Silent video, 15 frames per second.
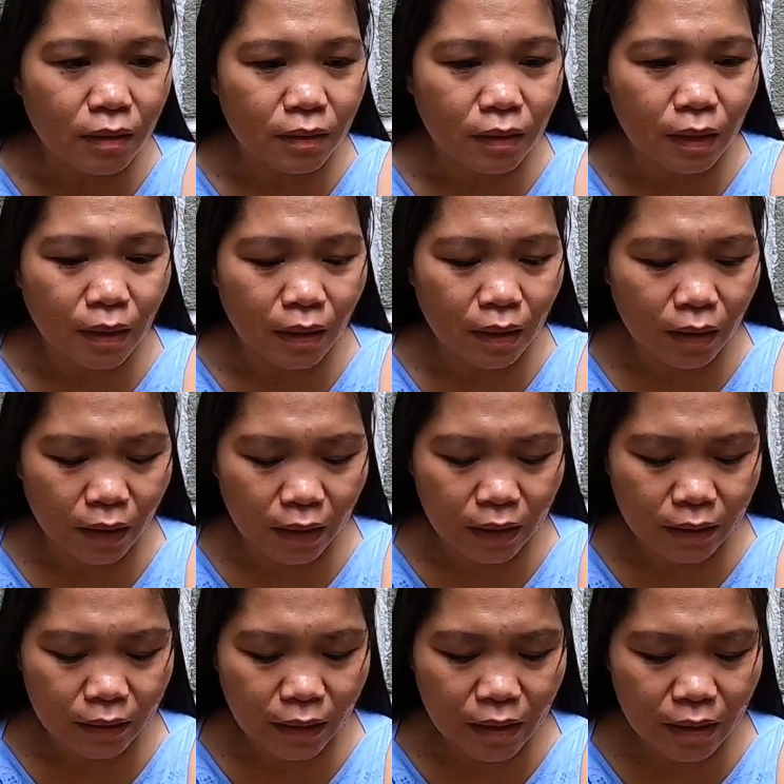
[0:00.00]
the
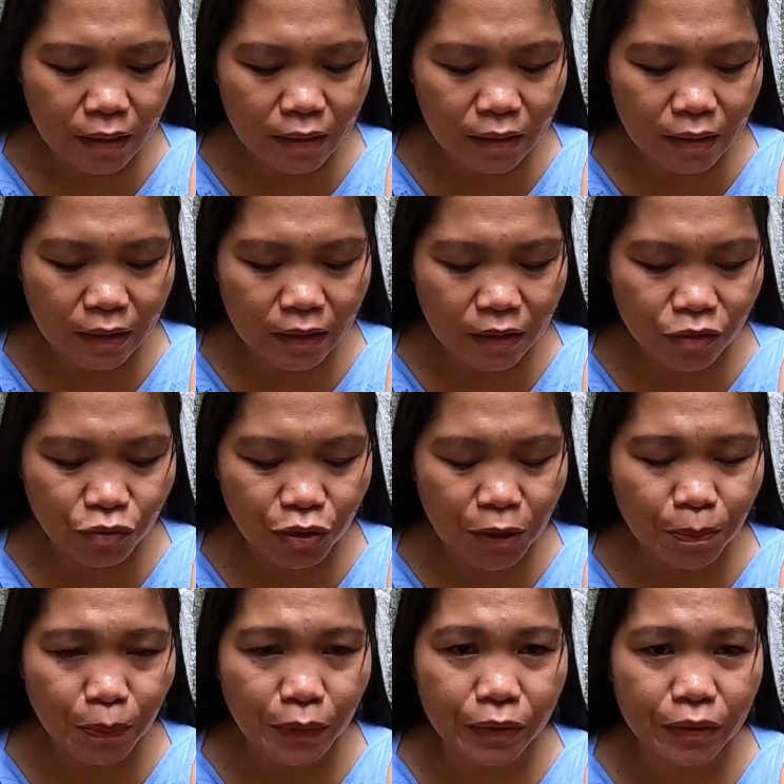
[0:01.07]
I think it's the
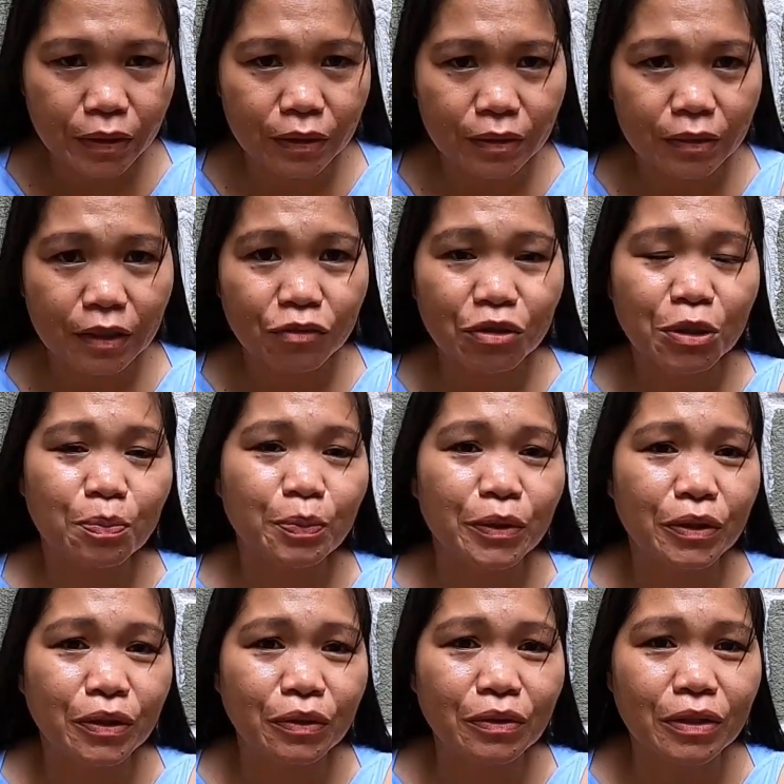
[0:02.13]
three person. The three
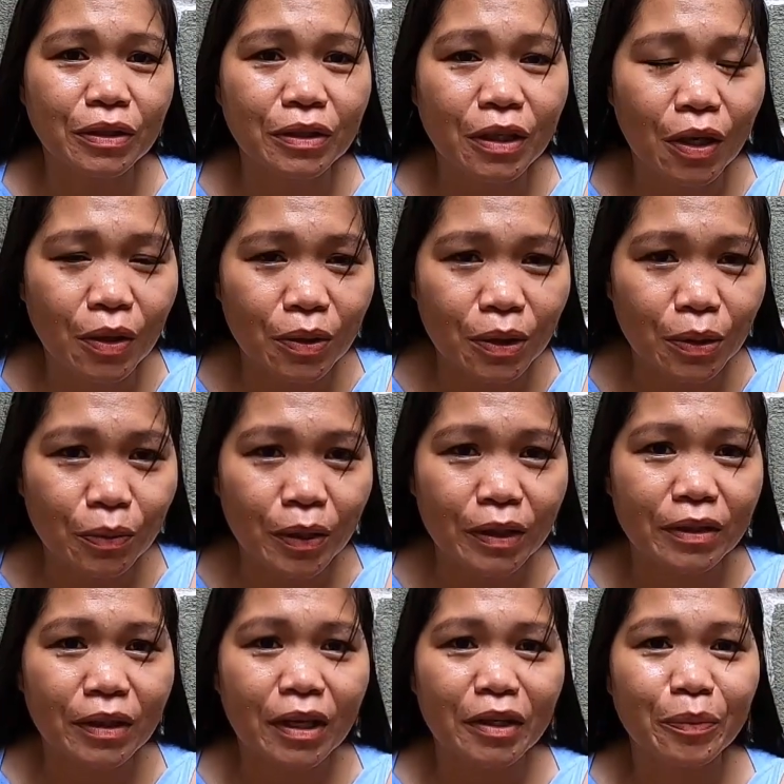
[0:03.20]
person is the only
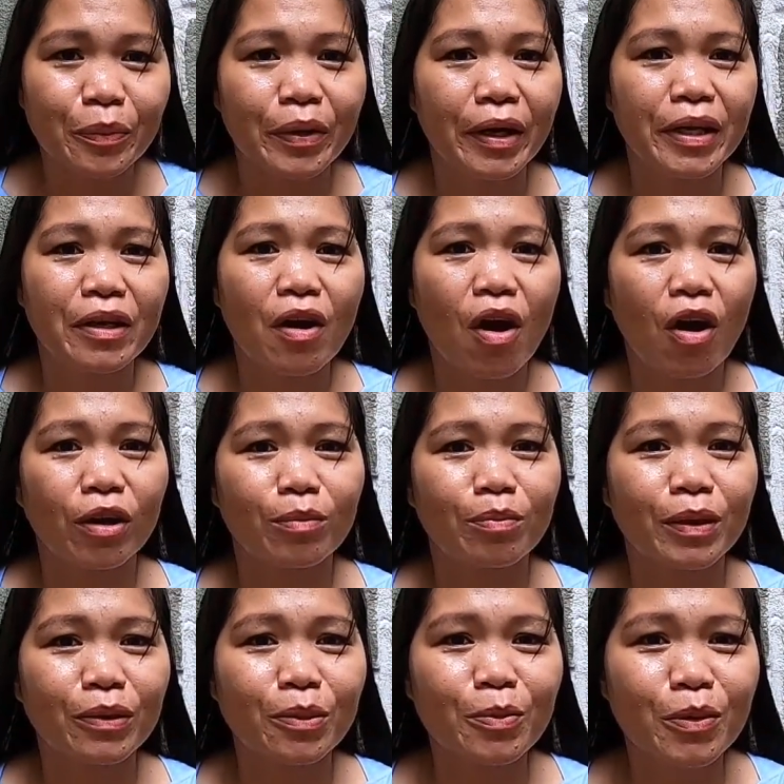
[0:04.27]
one the NBI caught.
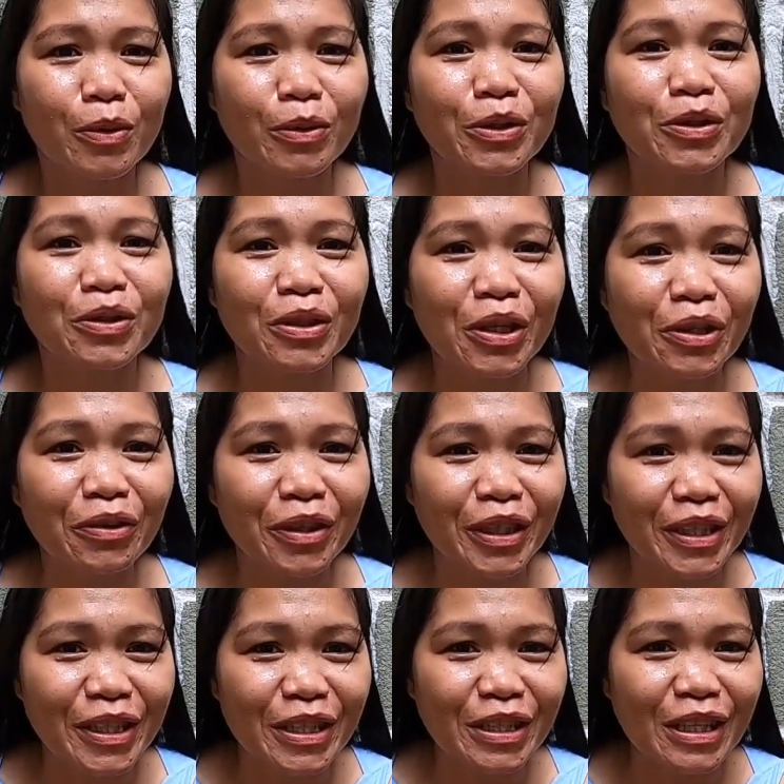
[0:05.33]
But of course, there
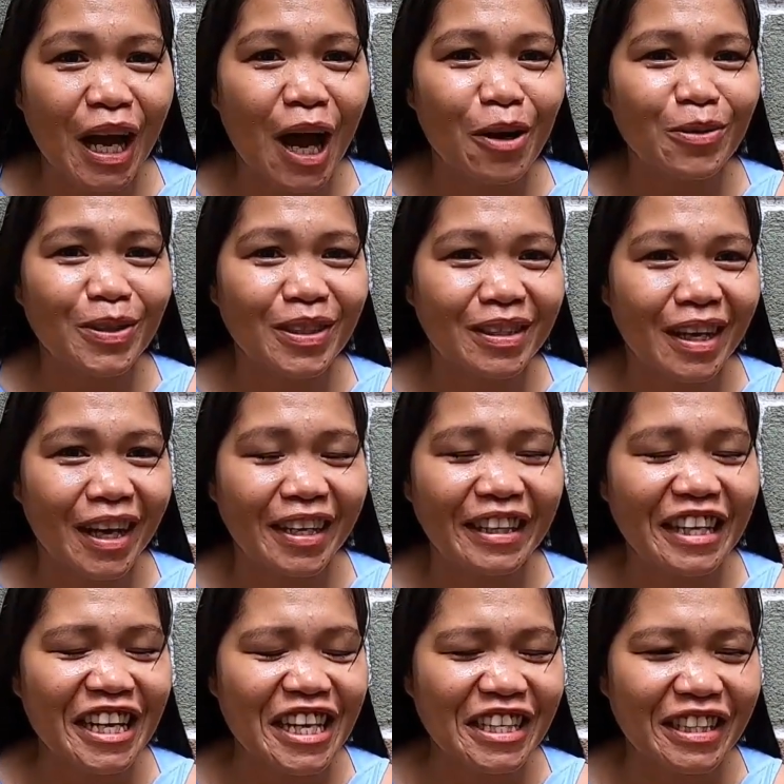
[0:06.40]
is outside,
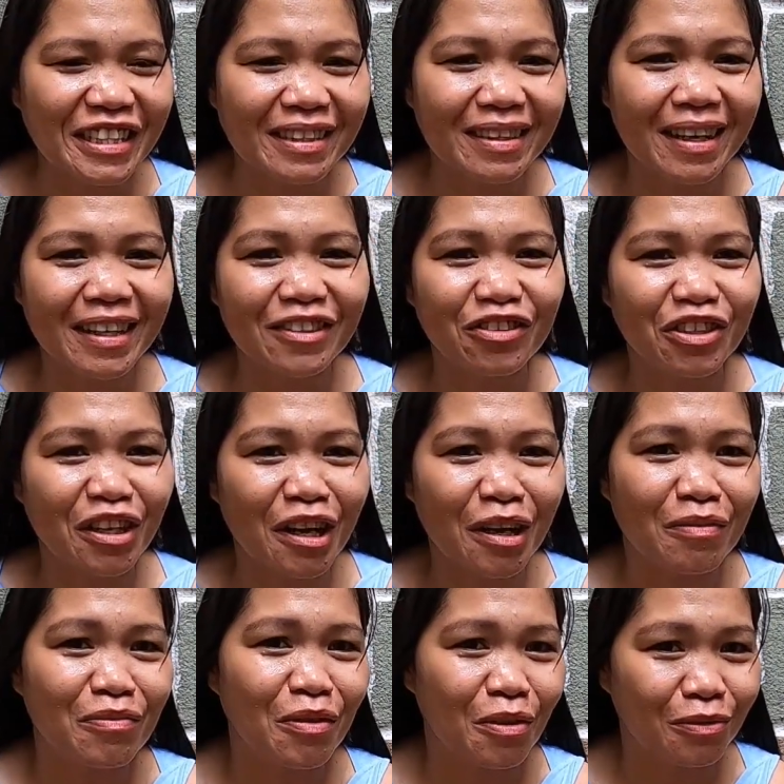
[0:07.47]
inside
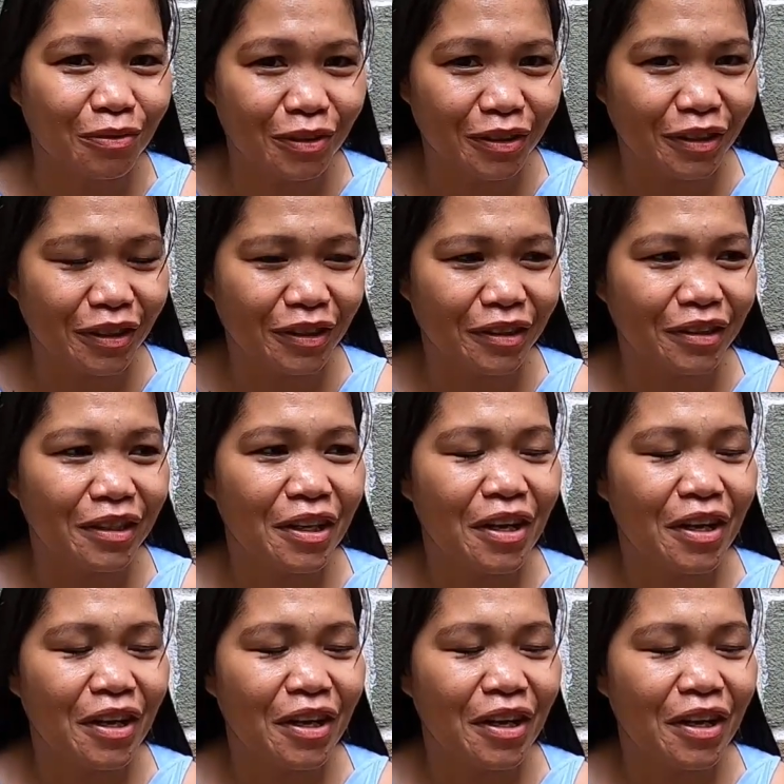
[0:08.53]
job over there.